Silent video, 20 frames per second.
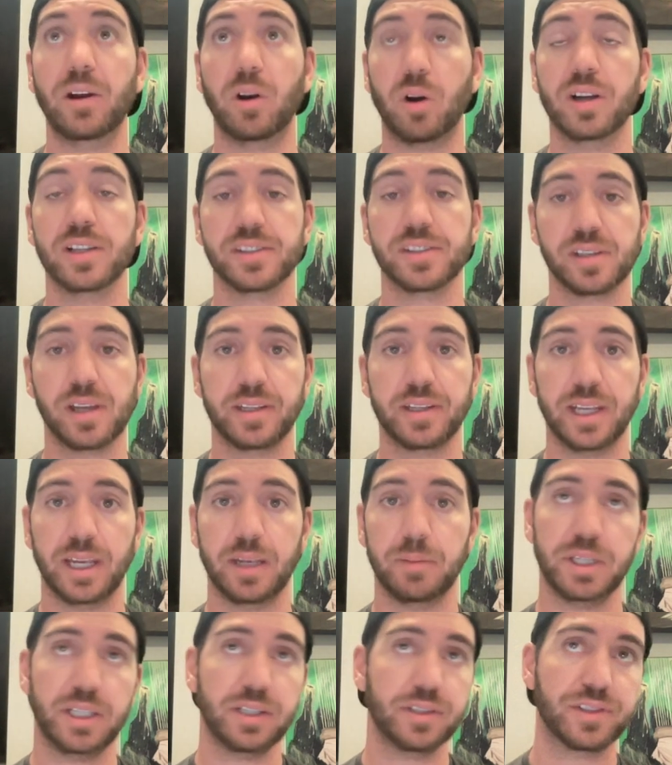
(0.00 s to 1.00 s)
on Sunday
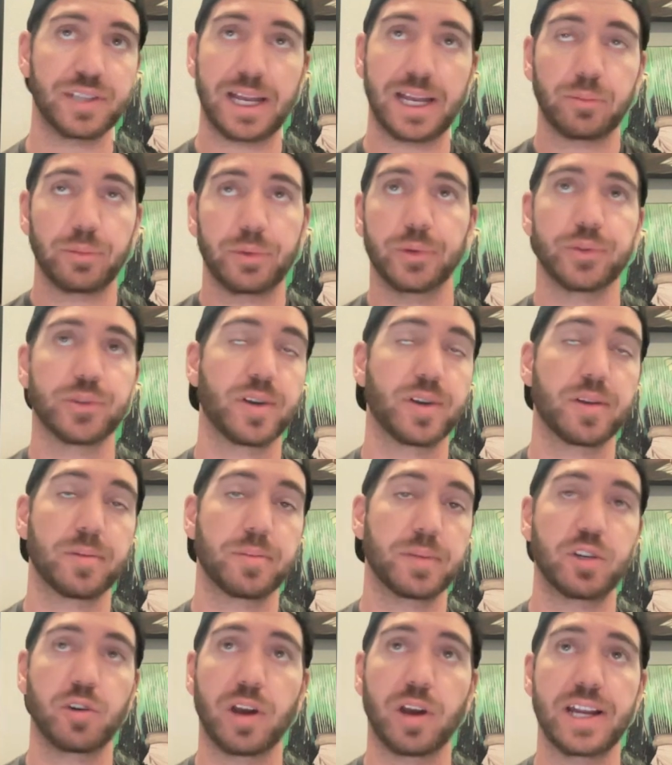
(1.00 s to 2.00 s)
because Zach Wheeler is going to
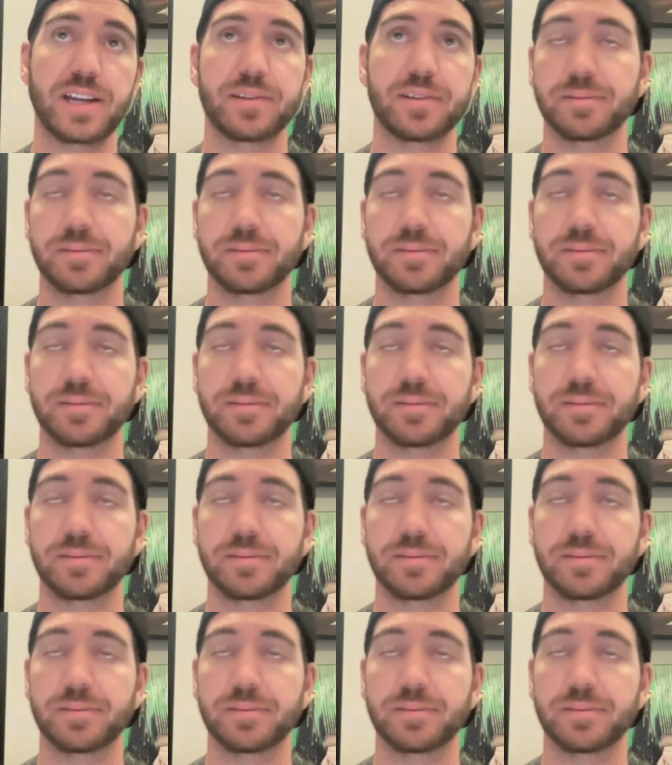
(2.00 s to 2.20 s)
be great